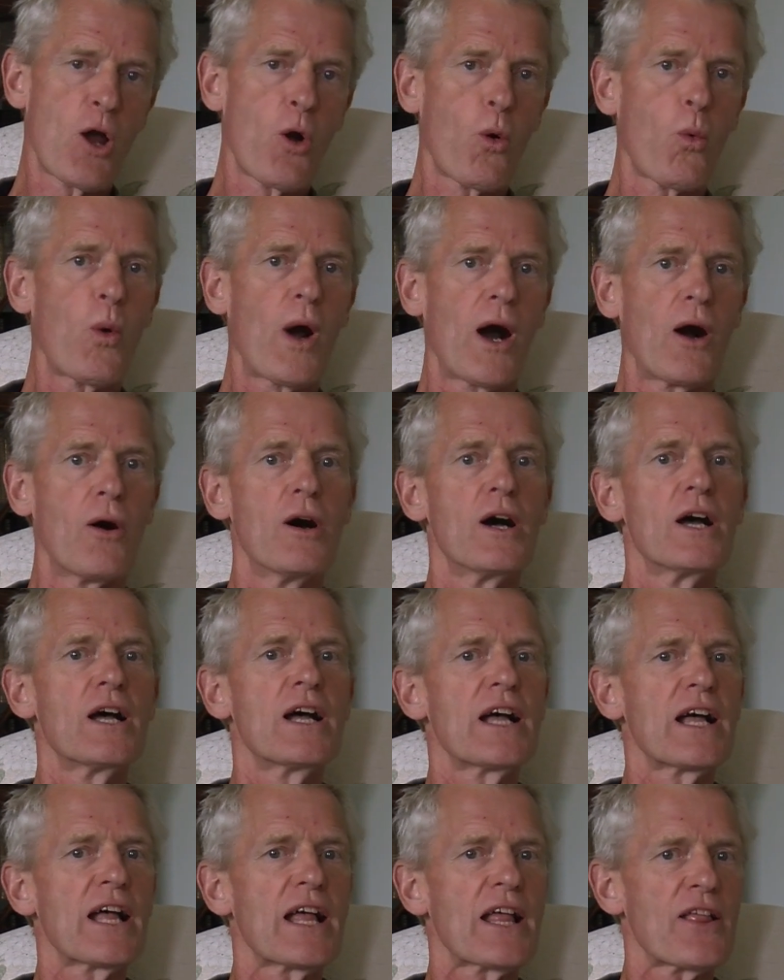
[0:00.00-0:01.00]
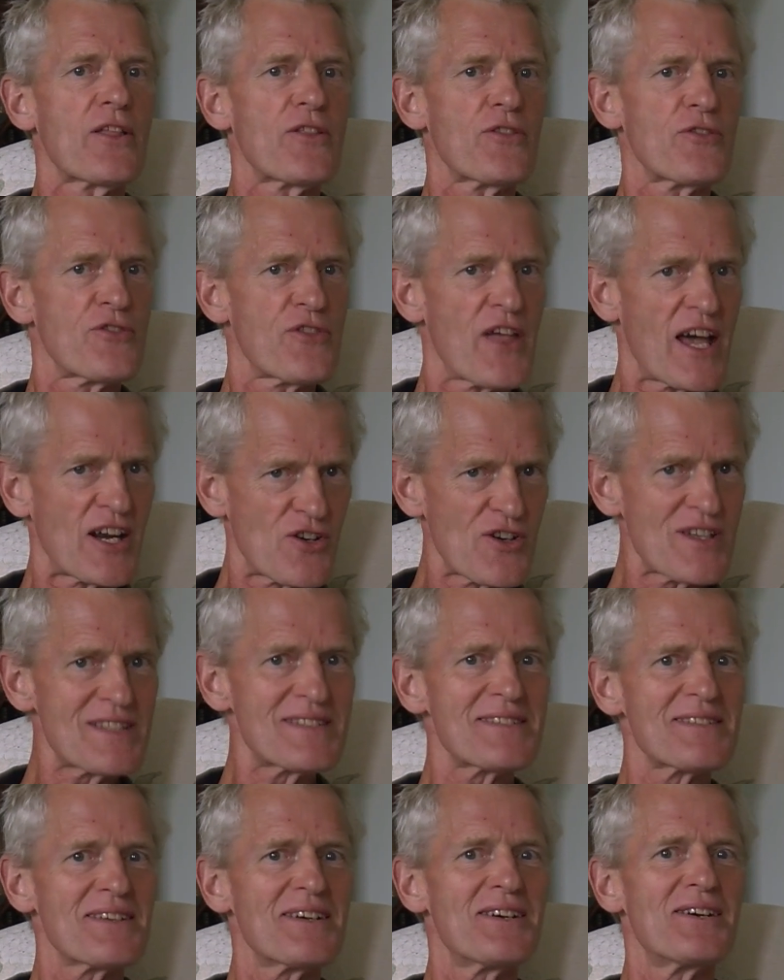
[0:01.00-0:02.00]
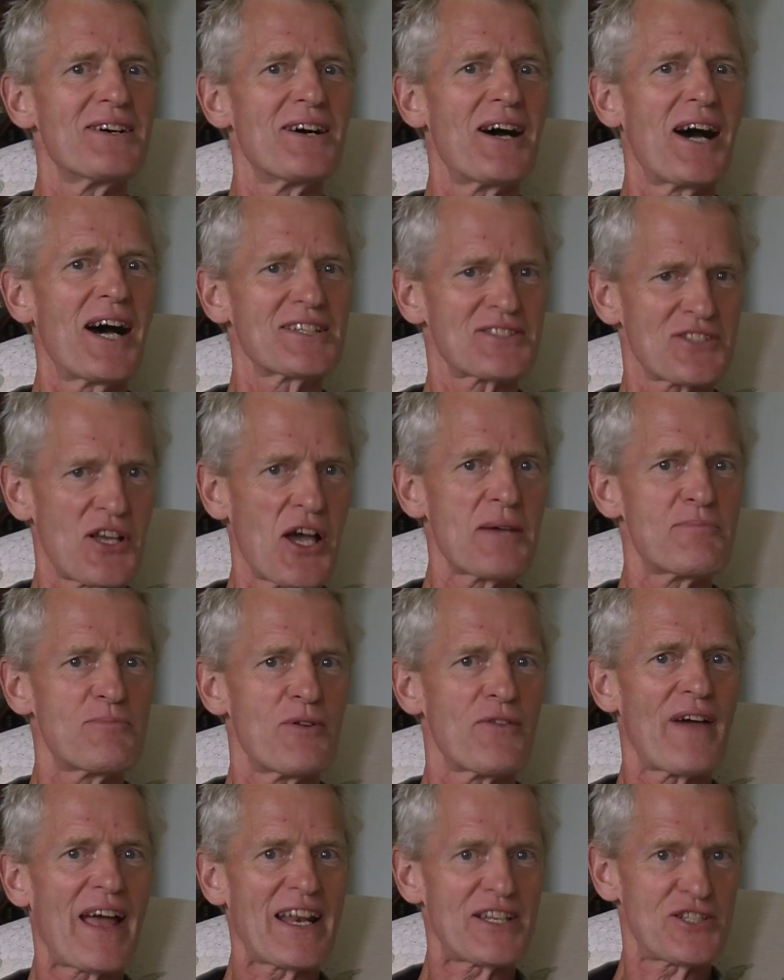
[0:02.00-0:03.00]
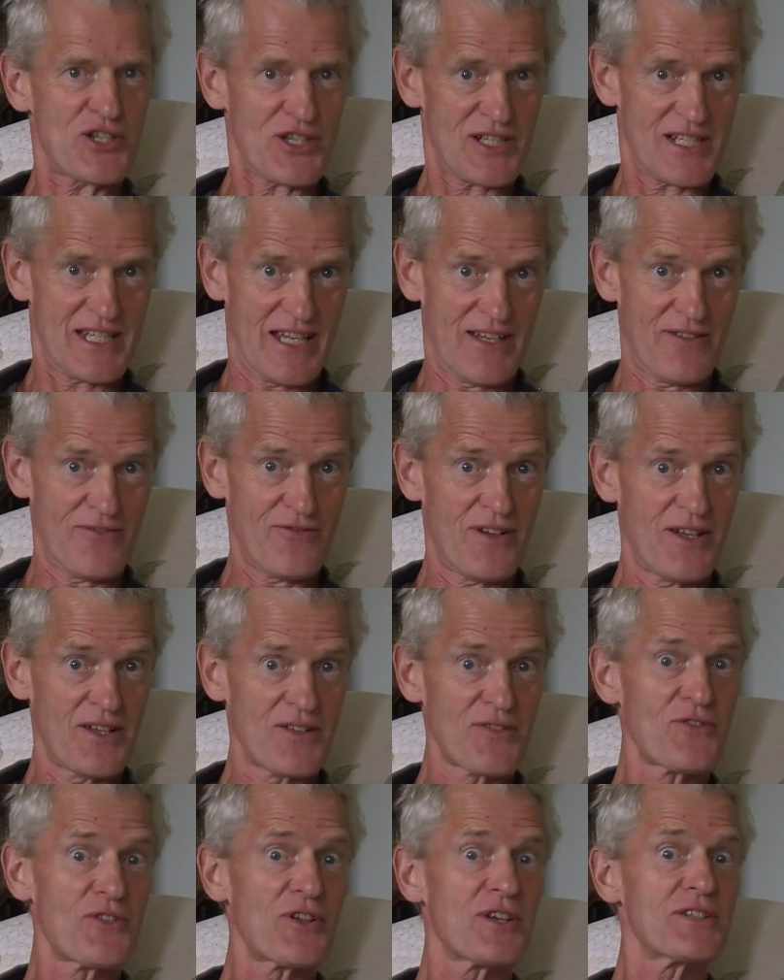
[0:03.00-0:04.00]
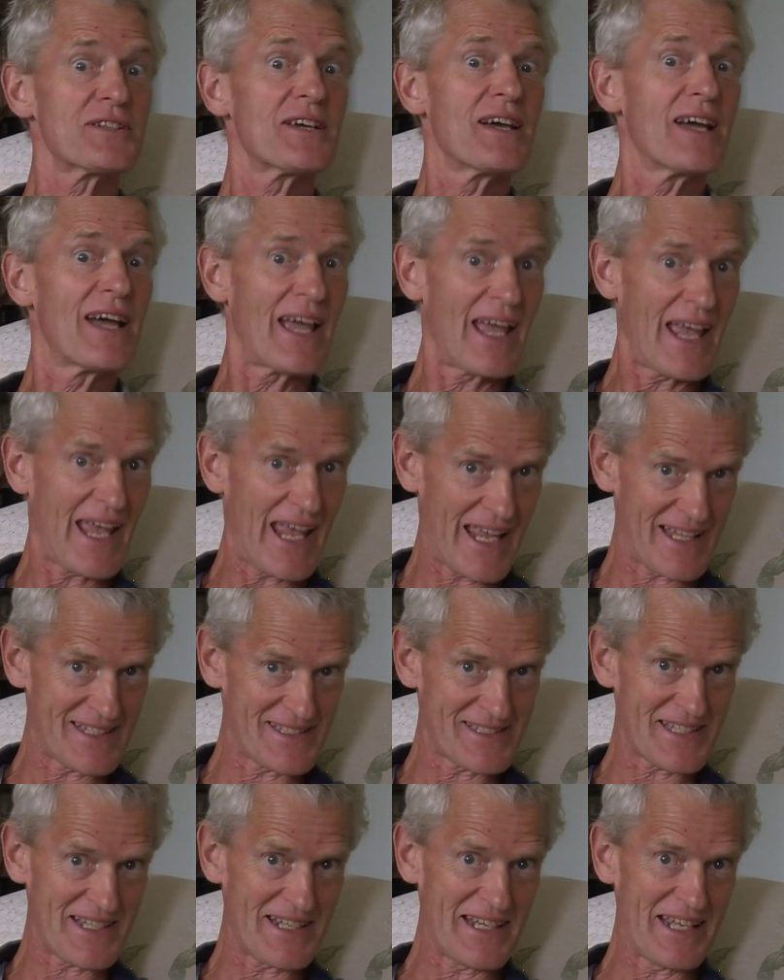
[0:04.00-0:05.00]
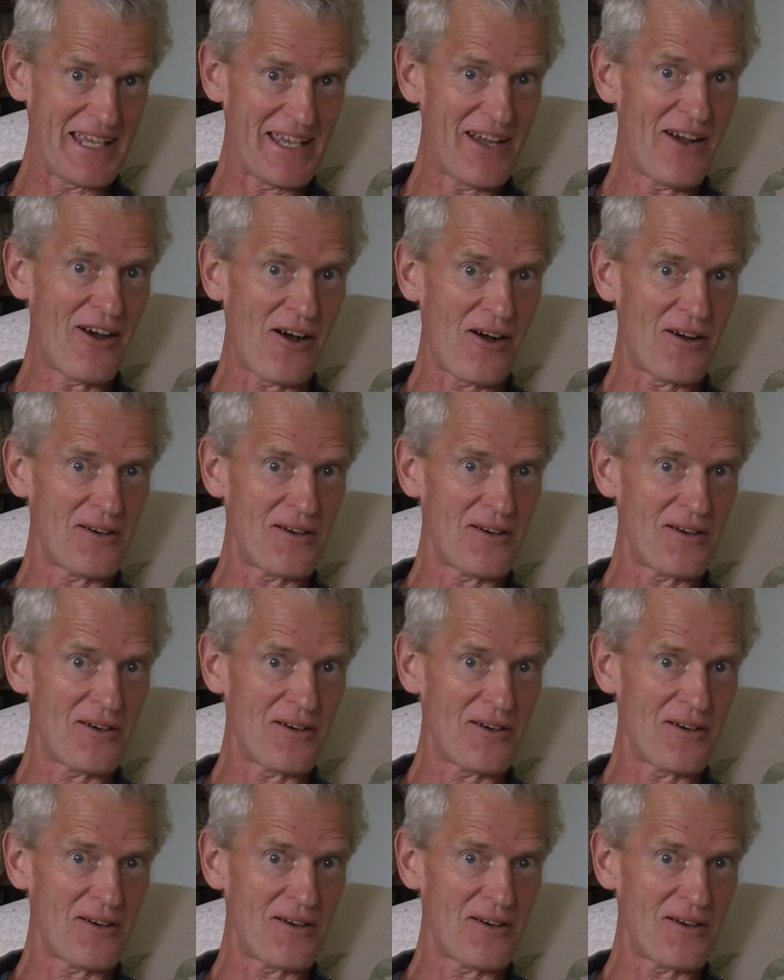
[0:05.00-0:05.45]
Well, there is a type of adjective that ends in er.